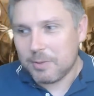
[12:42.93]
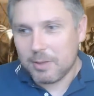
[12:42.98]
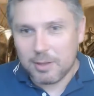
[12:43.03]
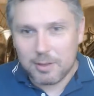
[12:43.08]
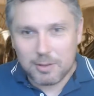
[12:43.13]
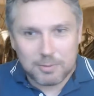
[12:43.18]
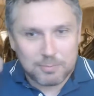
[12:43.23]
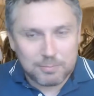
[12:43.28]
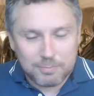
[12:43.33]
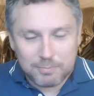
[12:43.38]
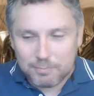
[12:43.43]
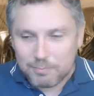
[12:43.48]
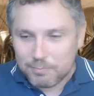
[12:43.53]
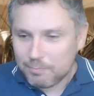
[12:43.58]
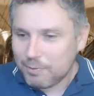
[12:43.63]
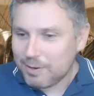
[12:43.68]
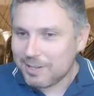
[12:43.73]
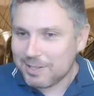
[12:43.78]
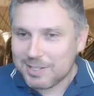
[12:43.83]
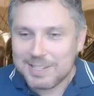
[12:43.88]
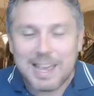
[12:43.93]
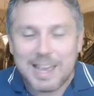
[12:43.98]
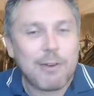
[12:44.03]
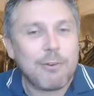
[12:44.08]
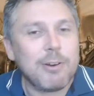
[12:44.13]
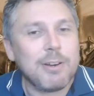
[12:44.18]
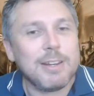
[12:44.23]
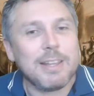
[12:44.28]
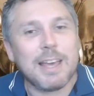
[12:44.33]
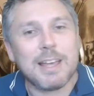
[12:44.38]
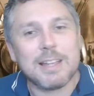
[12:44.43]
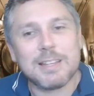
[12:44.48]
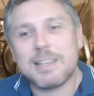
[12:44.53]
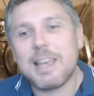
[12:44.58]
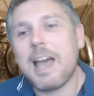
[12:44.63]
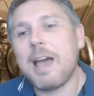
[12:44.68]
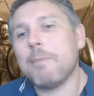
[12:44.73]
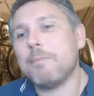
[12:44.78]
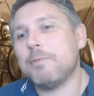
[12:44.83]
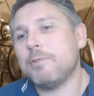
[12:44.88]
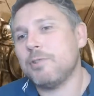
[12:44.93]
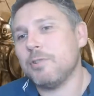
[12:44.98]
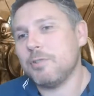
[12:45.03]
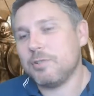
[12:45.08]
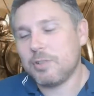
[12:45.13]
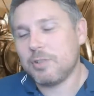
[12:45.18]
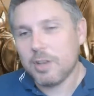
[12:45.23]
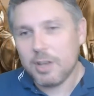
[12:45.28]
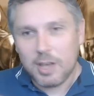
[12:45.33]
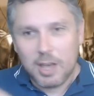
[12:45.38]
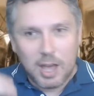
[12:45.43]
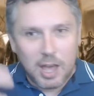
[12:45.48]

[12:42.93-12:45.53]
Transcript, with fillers: the Prince Garin gets captured